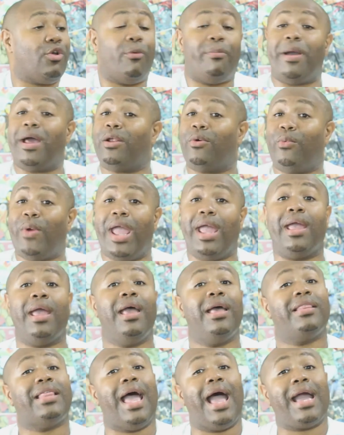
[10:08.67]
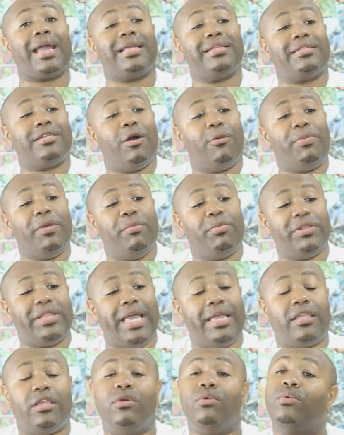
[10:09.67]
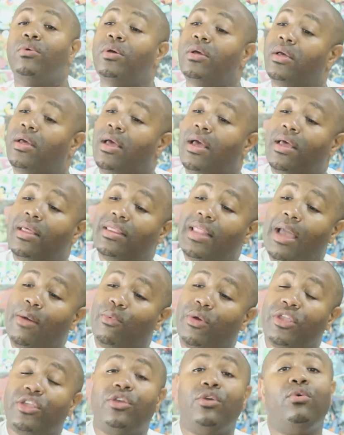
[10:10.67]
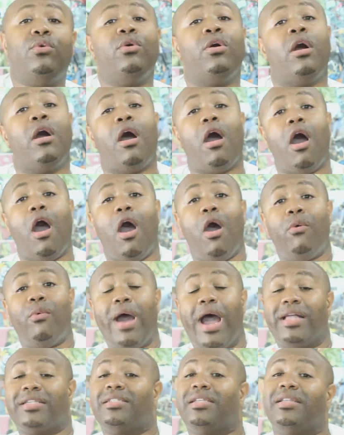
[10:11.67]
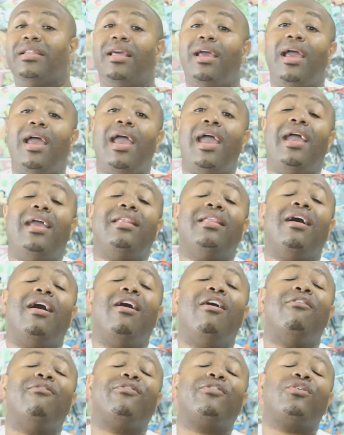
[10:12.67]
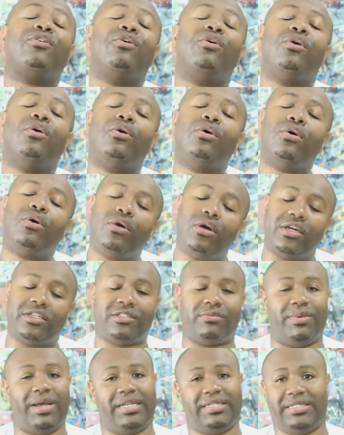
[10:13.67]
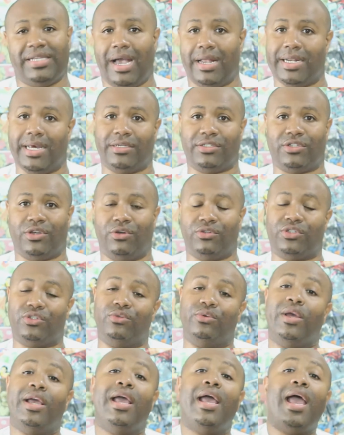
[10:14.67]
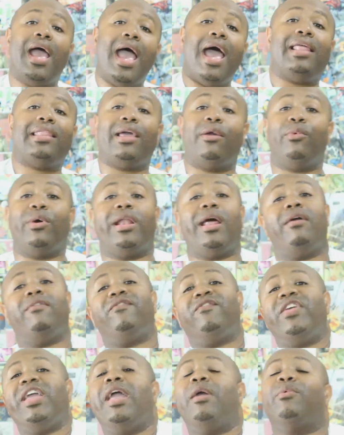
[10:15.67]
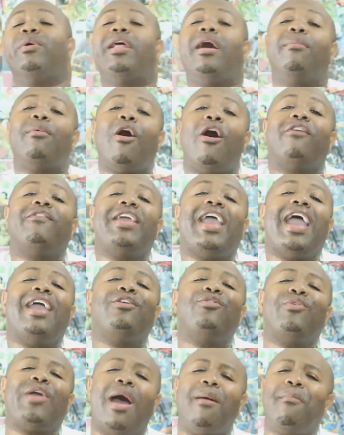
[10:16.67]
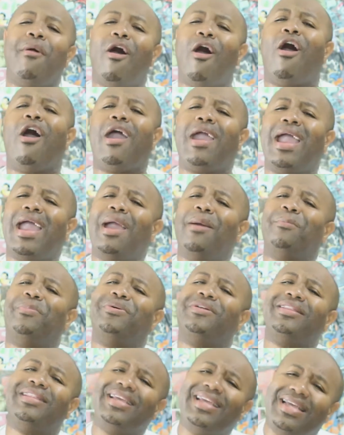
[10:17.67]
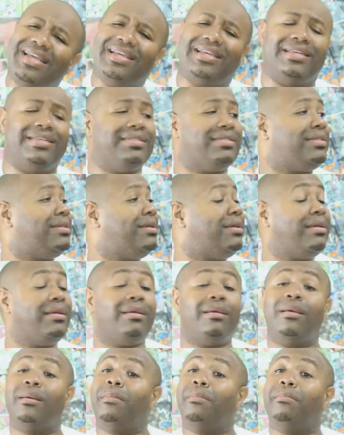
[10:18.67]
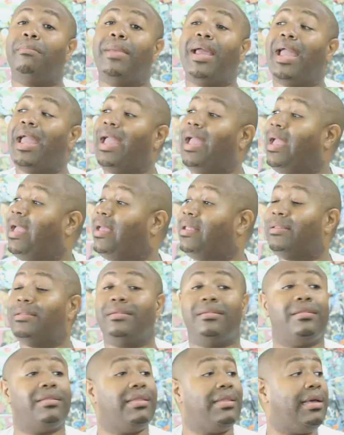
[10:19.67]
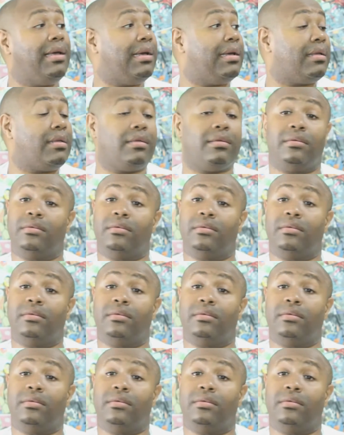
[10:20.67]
no better way that I can tell people that you like what you are watching. And of course, my shout outs go to LA What Up, VA What Up, RVA You Got My Heart, and please, man, look,